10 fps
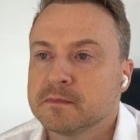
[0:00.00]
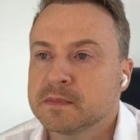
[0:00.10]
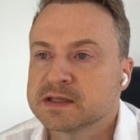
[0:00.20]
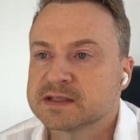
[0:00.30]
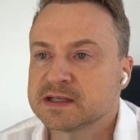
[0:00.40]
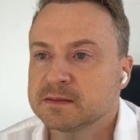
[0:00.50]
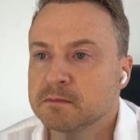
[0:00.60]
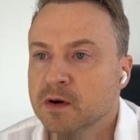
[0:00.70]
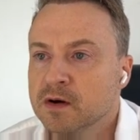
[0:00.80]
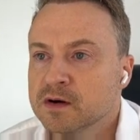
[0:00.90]
let's see,
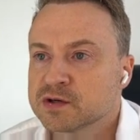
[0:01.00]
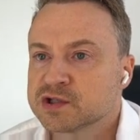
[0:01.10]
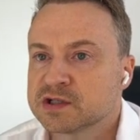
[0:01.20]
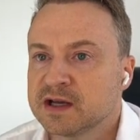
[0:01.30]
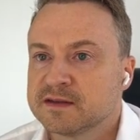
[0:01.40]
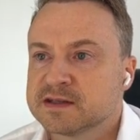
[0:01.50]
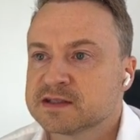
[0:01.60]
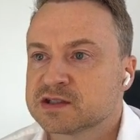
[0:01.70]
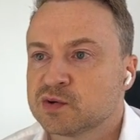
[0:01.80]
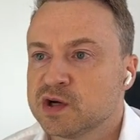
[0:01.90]
March. Yeah,
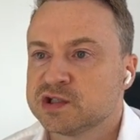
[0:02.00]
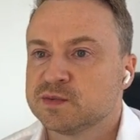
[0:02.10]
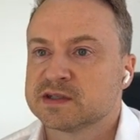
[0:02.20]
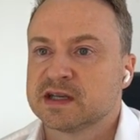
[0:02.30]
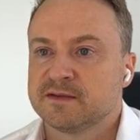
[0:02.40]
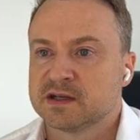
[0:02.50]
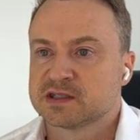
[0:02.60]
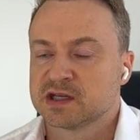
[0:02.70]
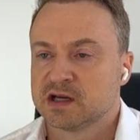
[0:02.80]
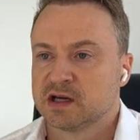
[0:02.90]
this question was given us
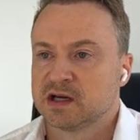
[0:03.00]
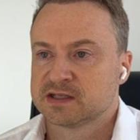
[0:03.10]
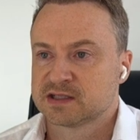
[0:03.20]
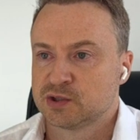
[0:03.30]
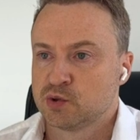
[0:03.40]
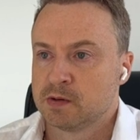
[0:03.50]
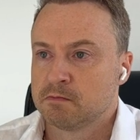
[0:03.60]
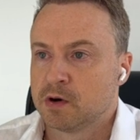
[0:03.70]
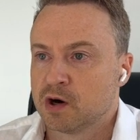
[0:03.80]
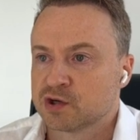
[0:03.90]
to in
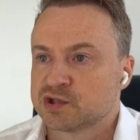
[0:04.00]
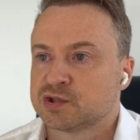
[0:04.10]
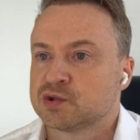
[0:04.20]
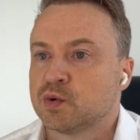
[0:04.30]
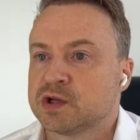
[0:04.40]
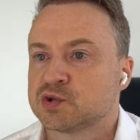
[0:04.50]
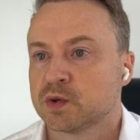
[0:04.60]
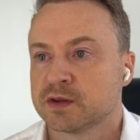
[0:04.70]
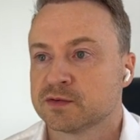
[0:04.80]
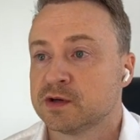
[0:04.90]
March
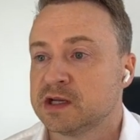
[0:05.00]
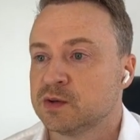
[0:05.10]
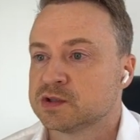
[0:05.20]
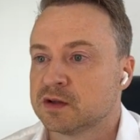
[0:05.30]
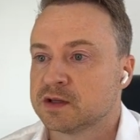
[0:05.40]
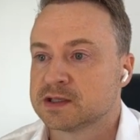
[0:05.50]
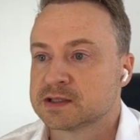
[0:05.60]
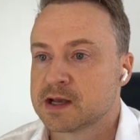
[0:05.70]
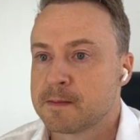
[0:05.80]
2023, and it was on the exam.